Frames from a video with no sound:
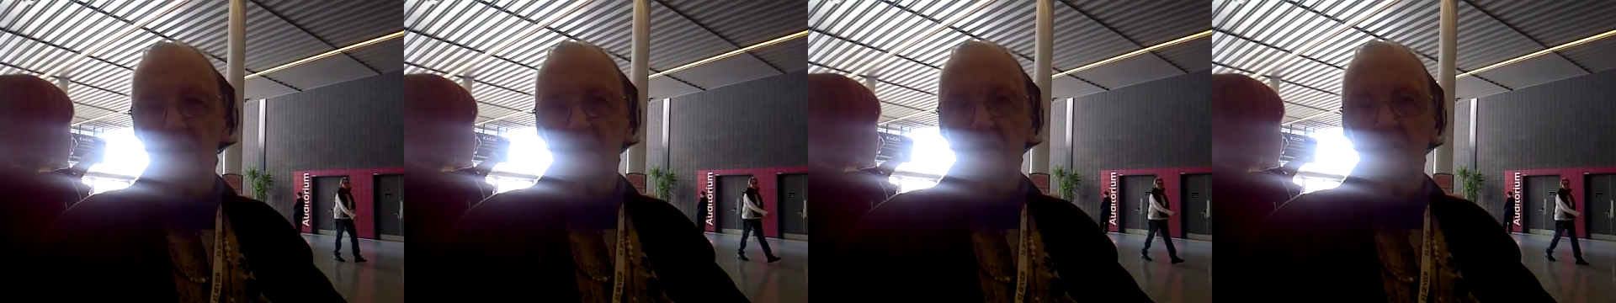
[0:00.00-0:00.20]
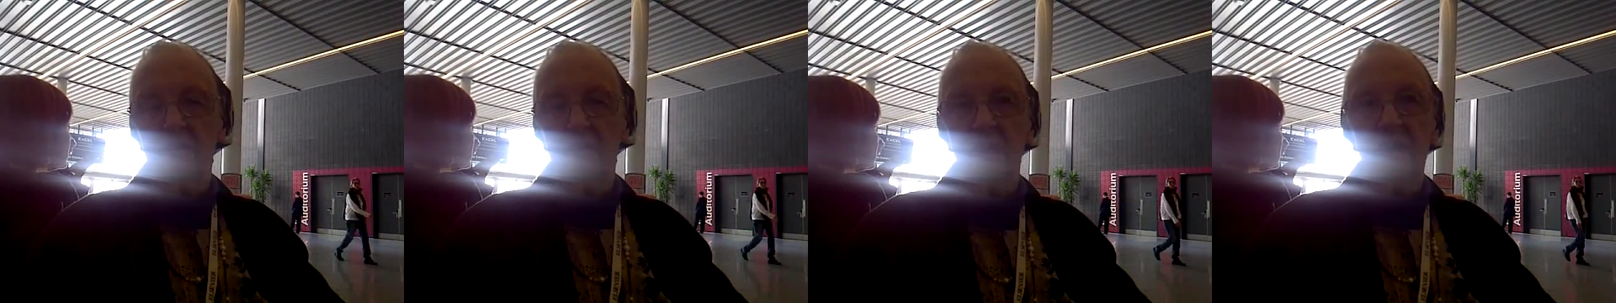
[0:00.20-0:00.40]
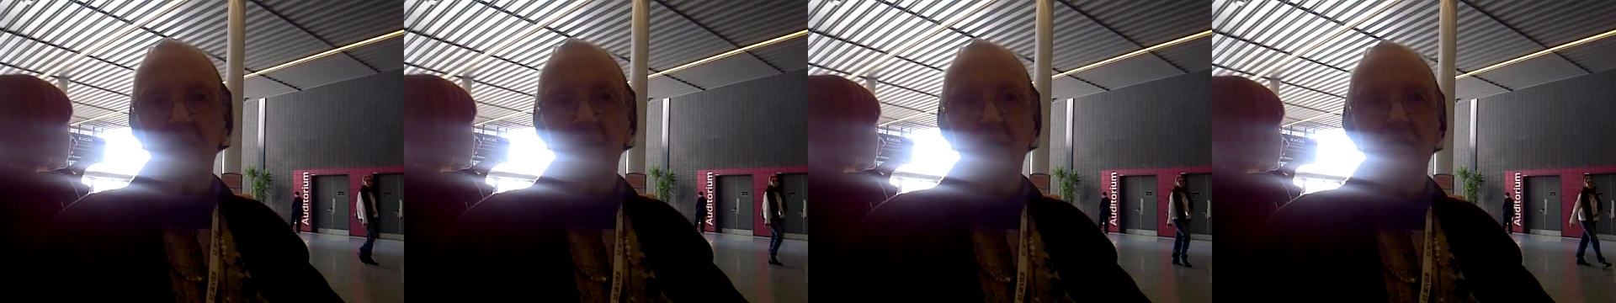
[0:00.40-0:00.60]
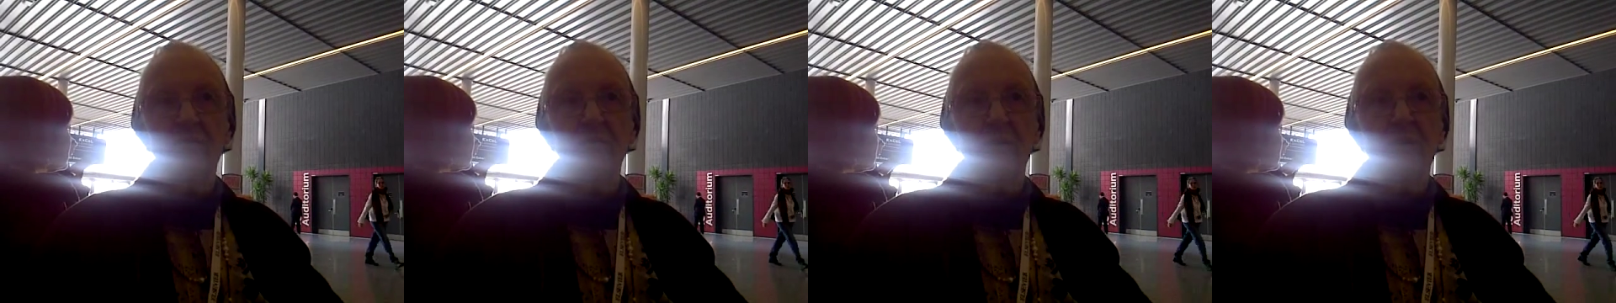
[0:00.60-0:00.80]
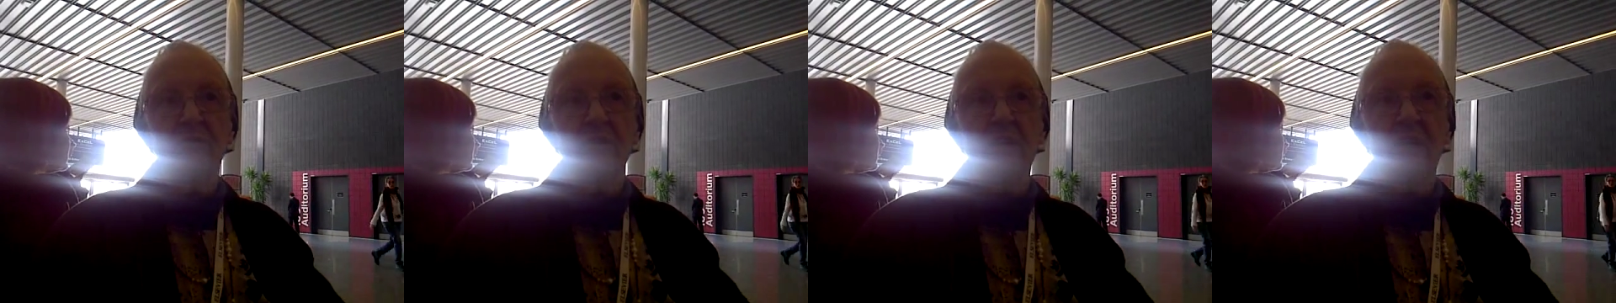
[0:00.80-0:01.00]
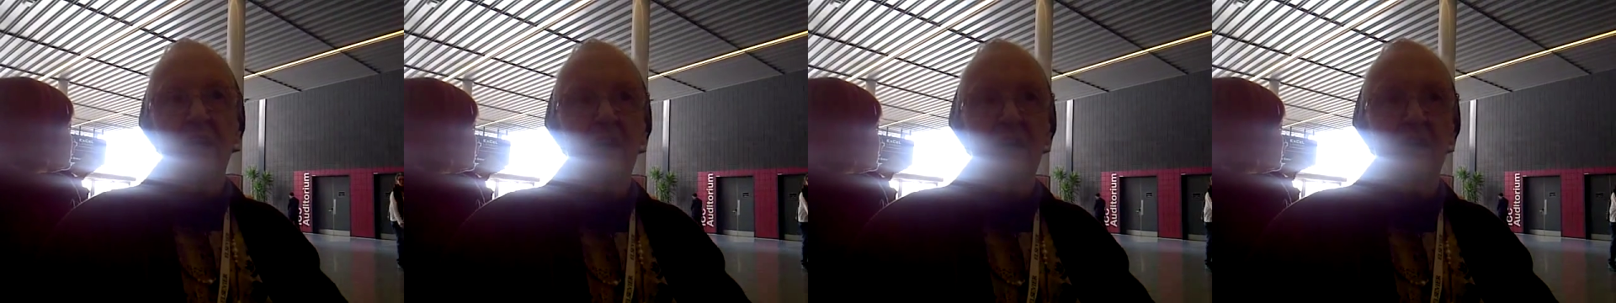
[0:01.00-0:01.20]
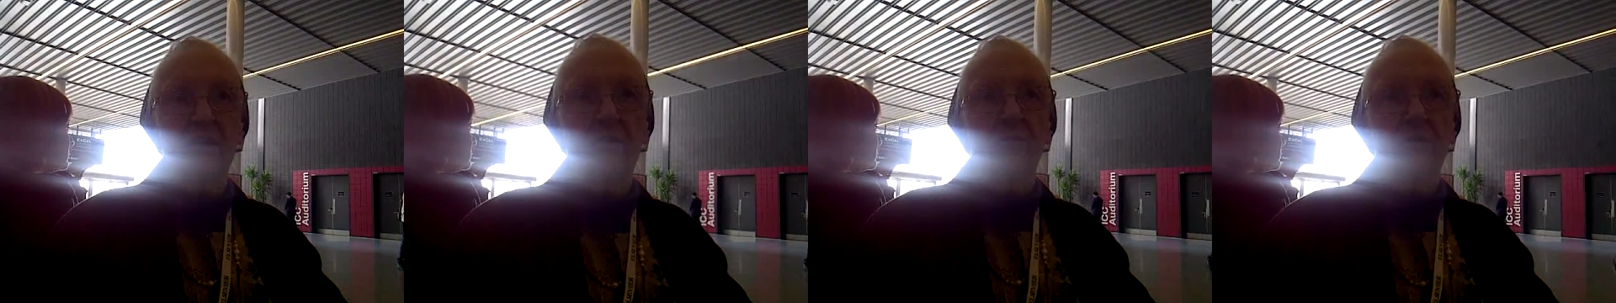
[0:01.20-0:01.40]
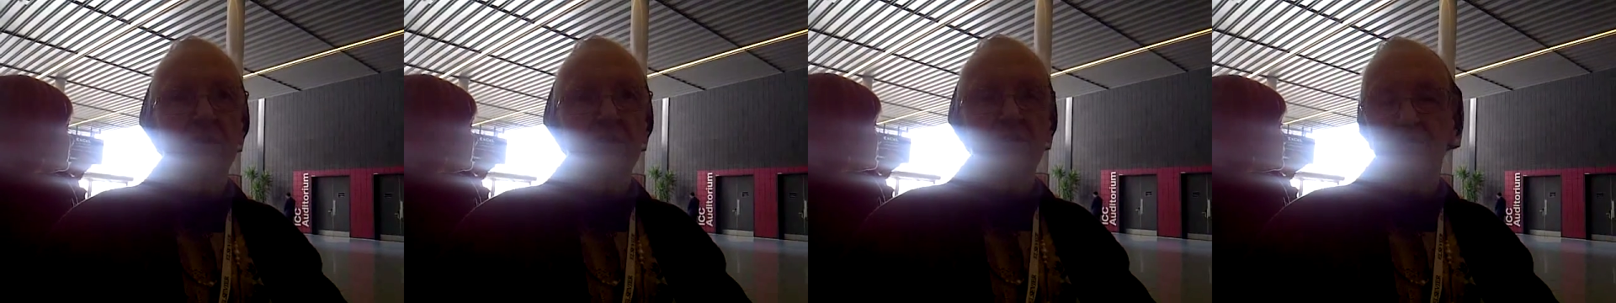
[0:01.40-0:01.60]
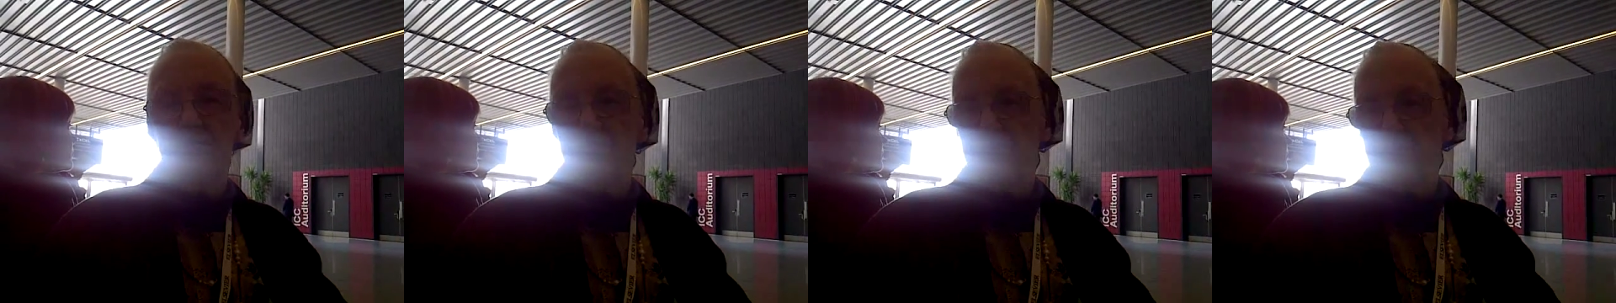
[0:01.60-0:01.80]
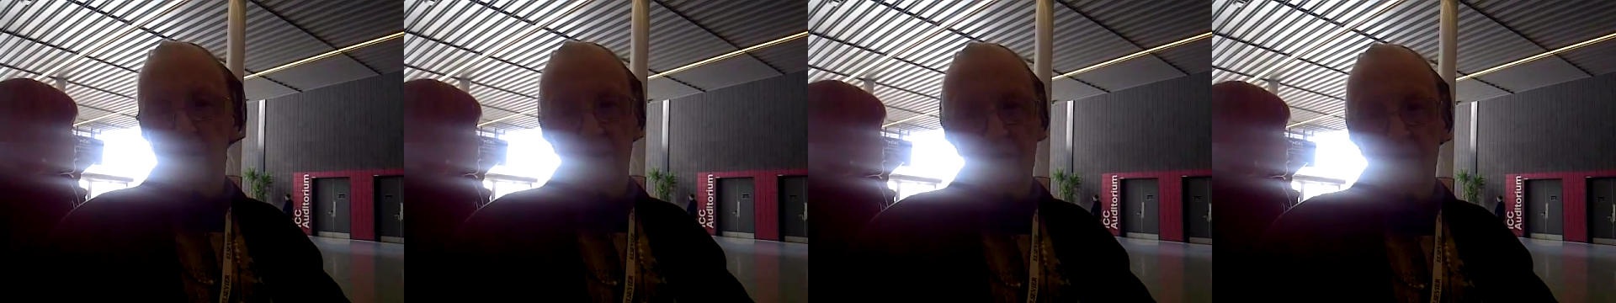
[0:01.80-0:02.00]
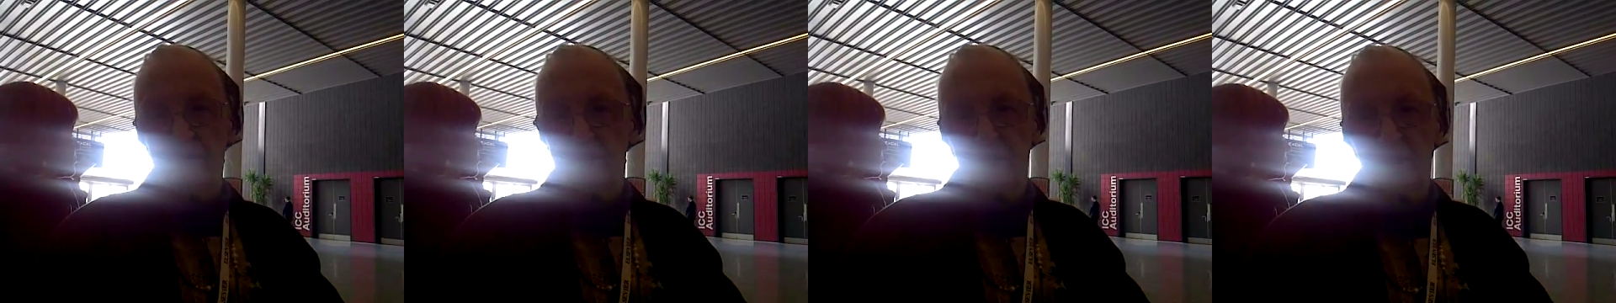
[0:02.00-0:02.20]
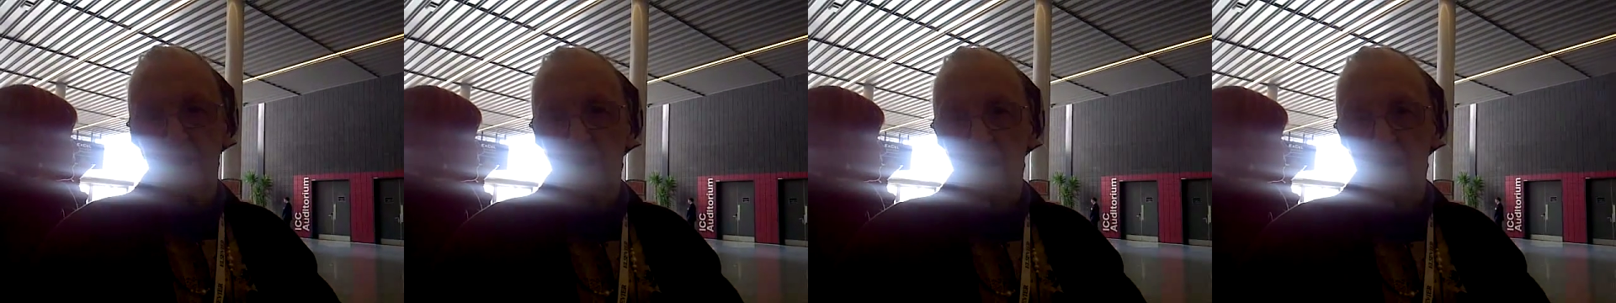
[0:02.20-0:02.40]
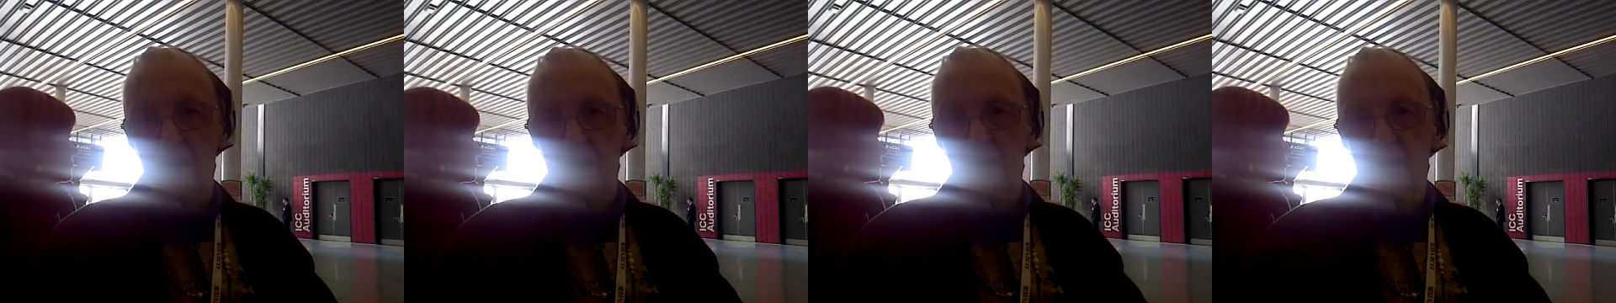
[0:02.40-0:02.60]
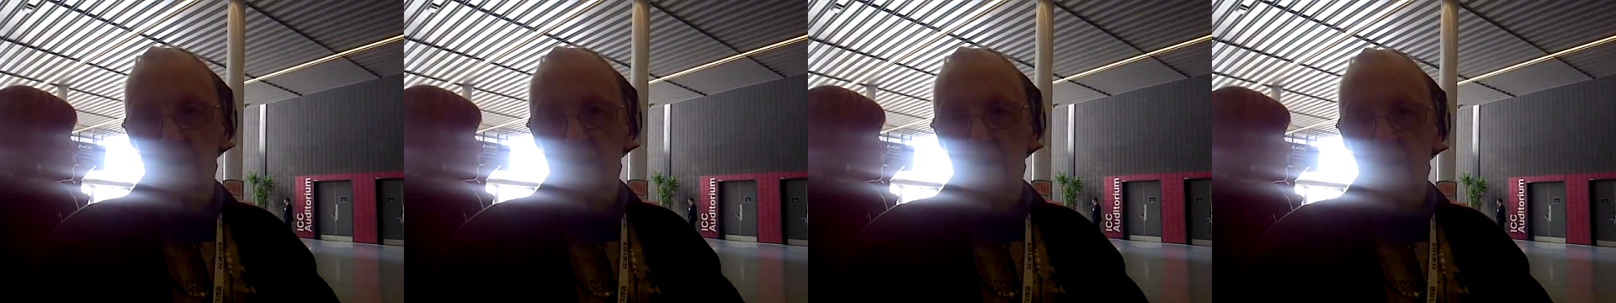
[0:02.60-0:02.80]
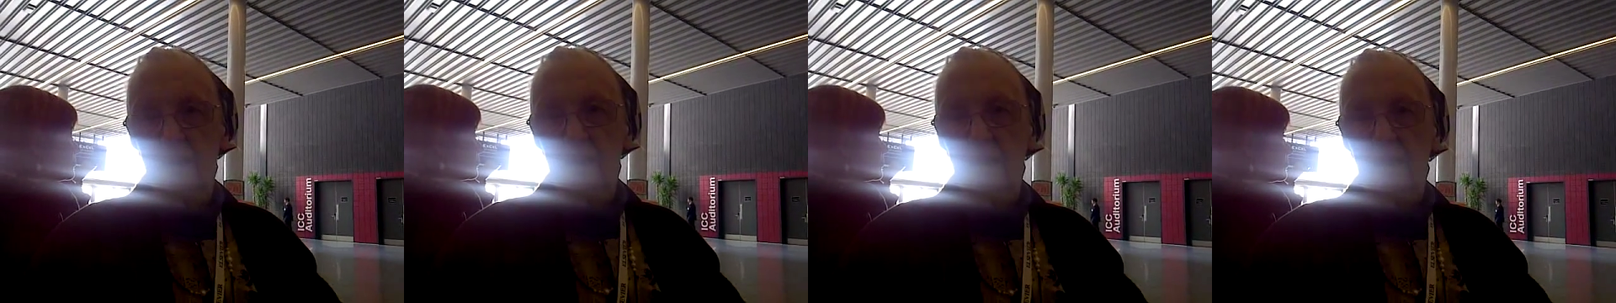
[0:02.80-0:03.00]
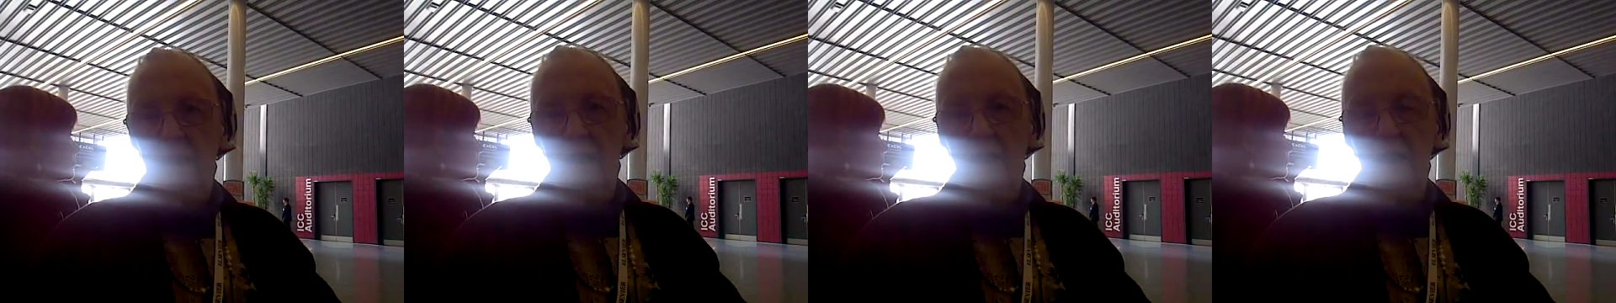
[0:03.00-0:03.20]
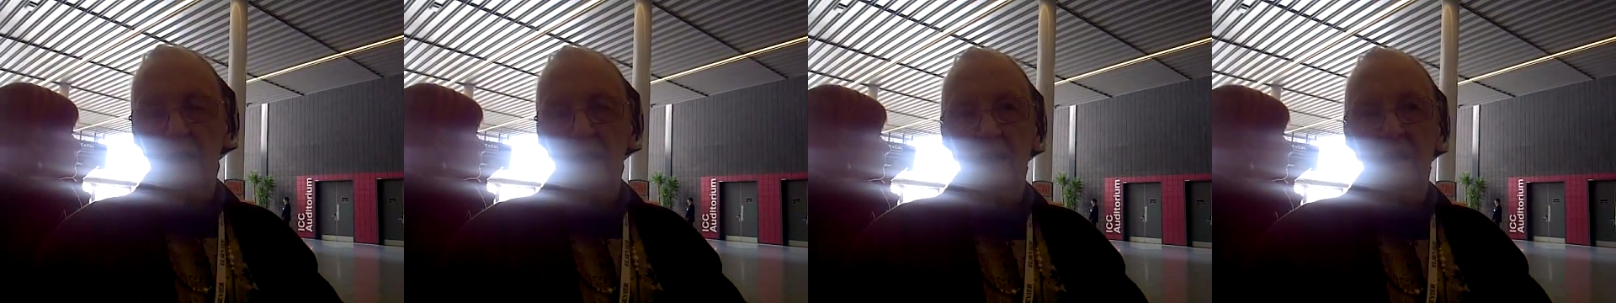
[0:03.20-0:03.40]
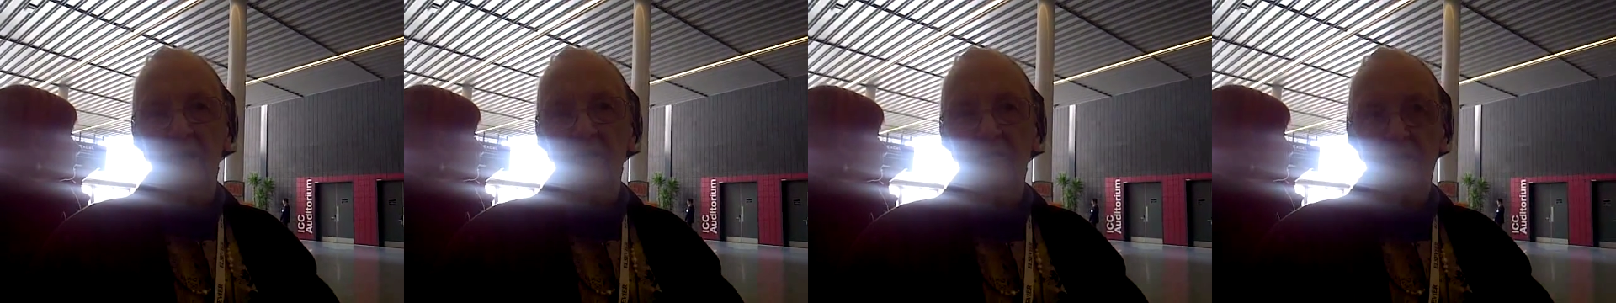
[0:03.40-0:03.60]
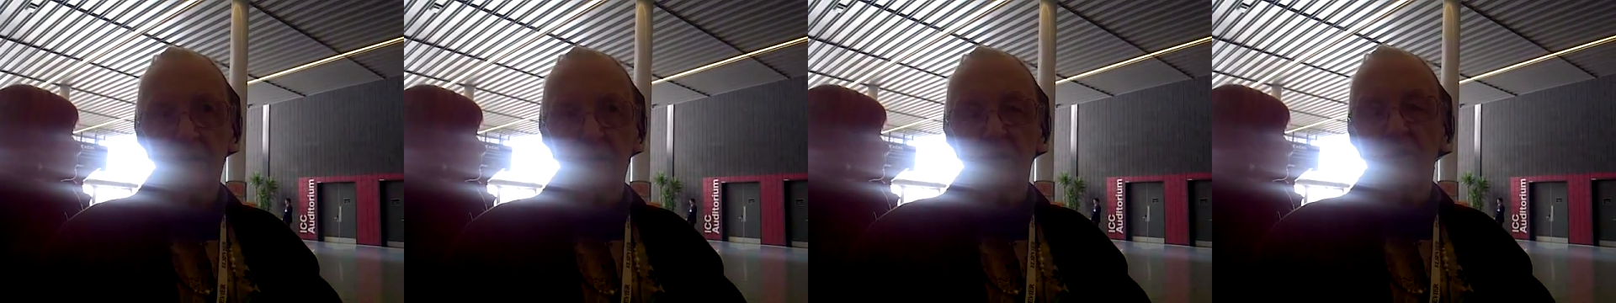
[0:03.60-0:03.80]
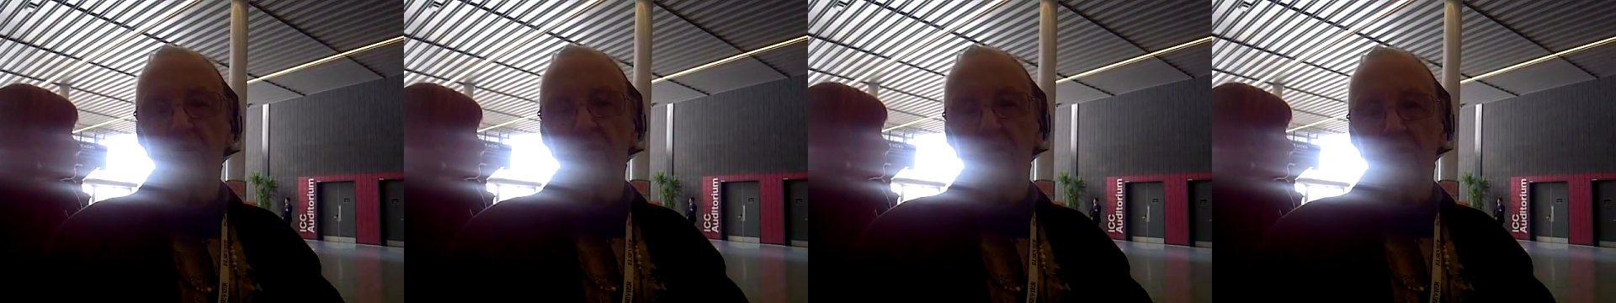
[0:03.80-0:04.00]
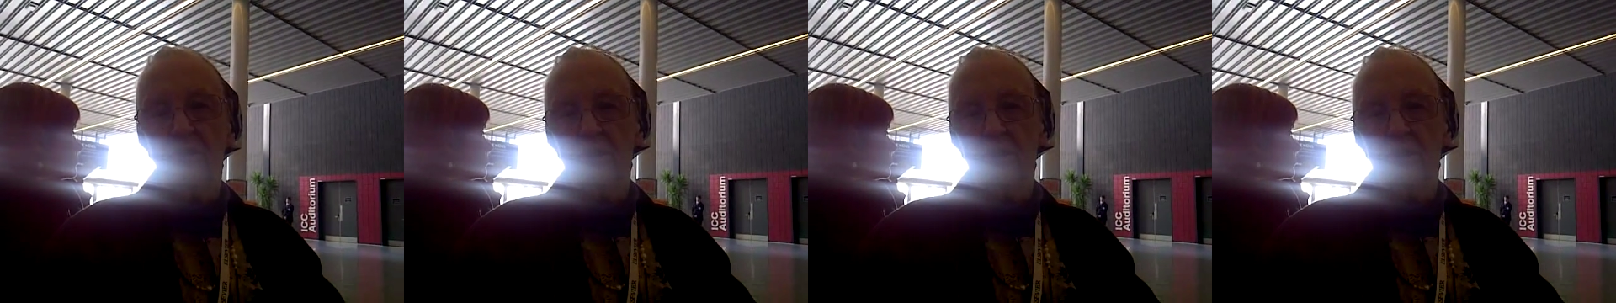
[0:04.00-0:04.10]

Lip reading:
No face is visible, so there are no lips to read.